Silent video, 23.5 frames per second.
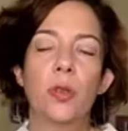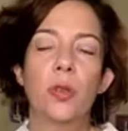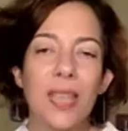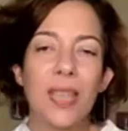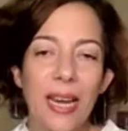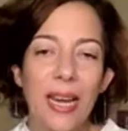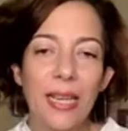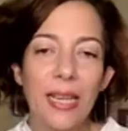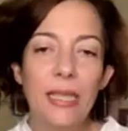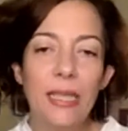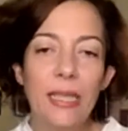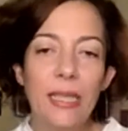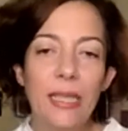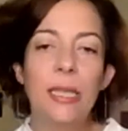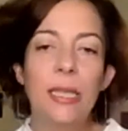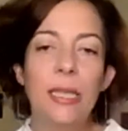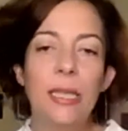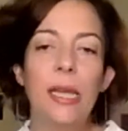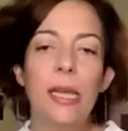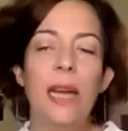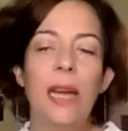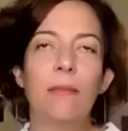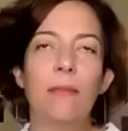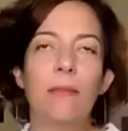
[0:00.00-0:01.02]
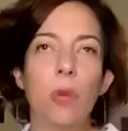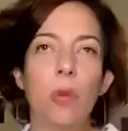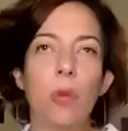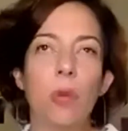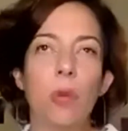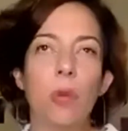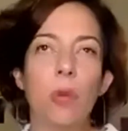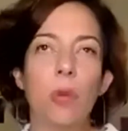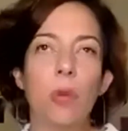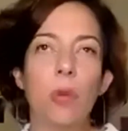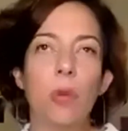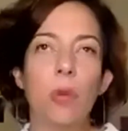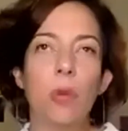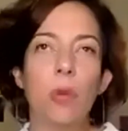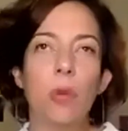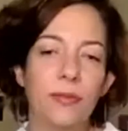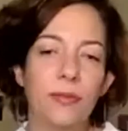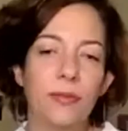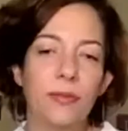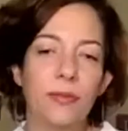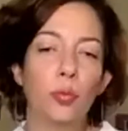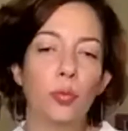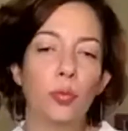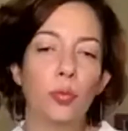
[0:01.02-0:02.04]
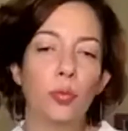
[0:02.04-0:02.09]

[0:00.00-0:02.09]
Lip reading: society and mostly people's